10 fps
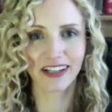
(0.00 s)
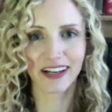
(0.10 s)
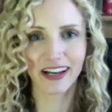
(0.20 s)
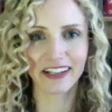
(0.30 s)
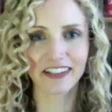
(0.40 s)

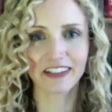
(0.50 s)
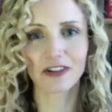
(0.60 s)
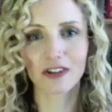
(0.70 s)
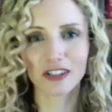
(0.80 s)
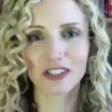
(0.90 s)
had
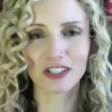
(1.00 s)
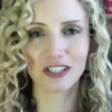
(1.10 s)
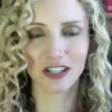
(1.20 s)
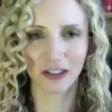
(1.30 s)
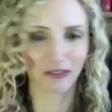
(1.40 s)
acknowledged,
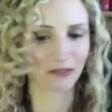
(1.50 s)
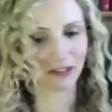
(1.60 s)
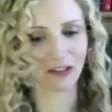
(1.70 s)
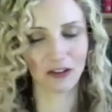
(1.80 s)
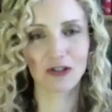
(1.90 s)
you
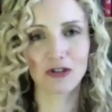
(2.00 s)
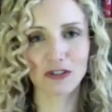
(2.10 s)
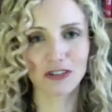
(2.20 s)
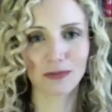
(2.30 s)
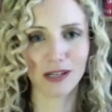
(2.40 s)
know, the truth
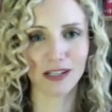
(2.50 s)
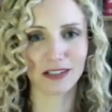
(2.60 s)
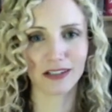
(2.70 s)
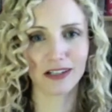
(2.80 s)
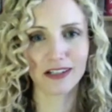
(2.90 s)
of the
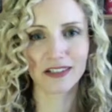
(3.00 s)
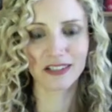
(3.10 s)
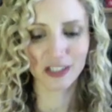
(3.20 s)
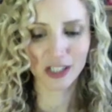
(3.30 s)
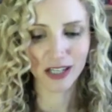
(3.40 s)
matter,
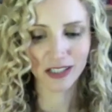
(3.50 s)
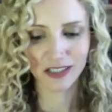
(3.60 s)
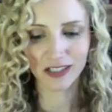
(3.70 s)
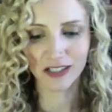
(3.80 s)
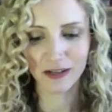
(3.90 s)

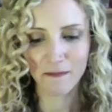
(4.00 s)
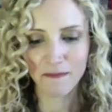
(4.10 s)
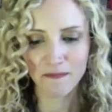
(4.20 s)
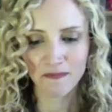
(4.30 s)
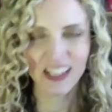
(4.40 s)
suggests
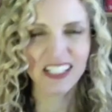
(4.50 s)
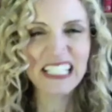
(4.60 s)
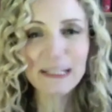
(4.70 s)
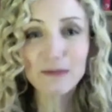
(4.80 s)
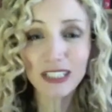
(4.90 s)

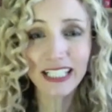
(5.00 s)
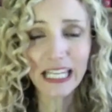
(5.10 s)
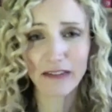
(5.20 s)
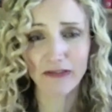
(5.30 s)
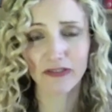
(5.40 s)
deep
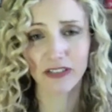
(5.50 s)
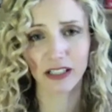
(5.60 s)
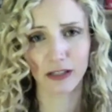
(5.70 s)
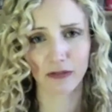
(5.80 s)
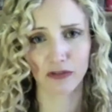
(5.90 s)
relief
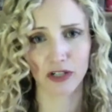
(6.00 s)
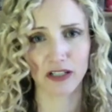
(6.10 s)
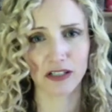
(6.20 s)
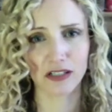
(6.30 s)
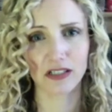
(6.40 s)
at her
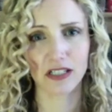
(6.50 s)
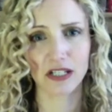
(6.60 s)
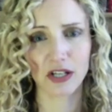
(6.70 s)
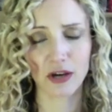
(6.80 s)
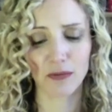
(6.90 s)
friend's
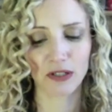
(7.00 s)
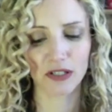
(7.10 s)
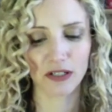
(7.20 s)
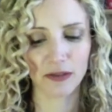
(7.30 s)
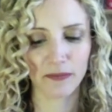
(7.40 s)

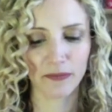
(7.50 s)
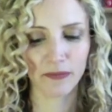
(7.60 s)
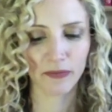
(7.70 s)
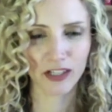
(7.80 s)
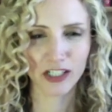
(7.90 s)
discernment.
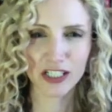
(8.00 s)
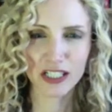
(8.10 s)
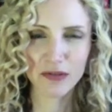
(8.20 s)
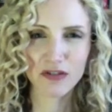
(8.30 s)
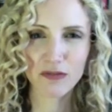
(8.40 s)
She
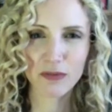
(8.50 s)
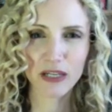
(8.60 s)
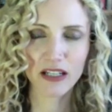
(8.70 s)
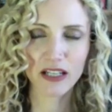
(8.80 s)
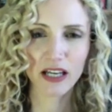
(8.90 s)
seems to have
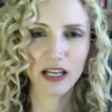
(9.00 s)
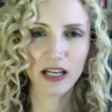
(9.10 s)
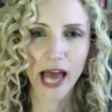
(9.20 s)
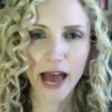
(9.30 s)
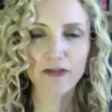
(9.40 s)
been
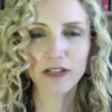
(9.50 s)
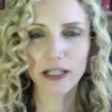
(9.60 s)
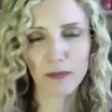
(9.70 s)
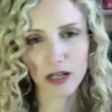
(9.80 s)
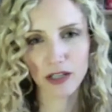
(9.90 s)
heavily
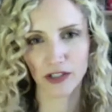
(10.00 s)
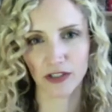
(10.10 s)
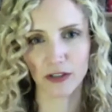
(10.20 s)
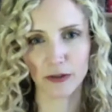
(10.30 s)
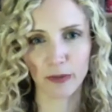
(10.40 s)

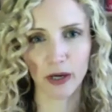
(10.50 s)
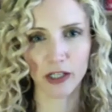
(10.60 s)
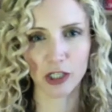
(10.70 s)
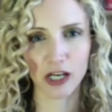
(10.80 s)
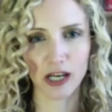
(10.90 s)
burdened by
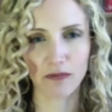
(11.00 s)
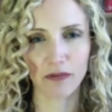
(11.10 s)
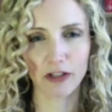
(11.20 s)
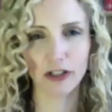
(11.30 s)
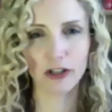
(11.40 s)
shame.
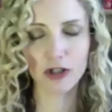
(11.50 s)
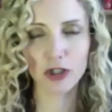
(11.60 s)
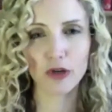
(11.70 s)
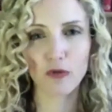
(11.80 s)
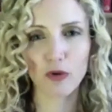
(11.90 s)
The
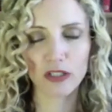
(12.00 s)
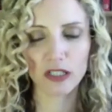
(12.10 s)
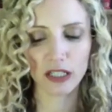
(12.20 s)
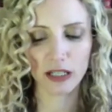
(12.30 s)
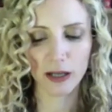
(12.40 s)
notion of
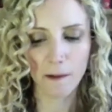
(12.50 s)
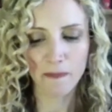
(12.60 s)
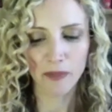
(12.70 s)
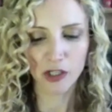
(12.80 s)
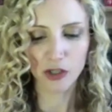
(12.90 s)
wanting
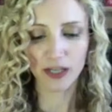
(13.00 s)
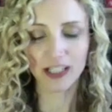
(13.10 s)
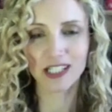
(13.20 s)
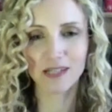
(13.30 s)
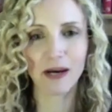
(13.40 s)
to
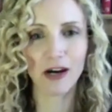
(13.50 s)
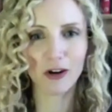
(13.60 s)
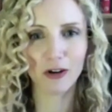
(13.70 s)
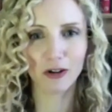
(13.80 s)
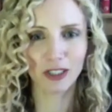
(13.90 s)

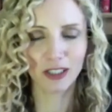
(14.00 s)
expel,